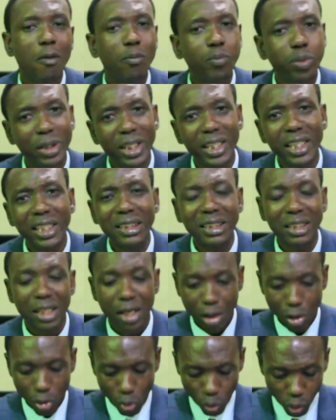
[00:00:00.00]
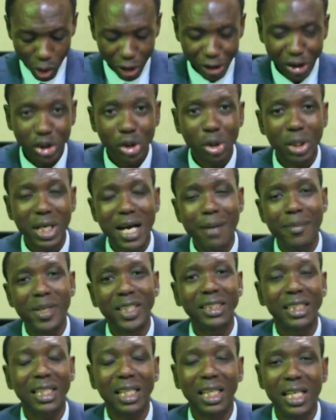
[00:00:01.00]
Please wash your
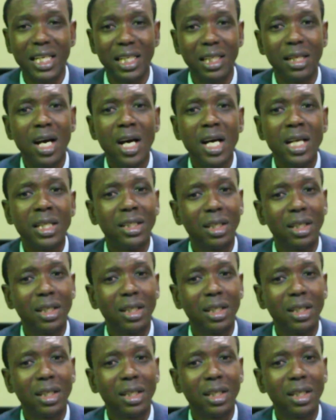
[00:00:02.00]
garments clean.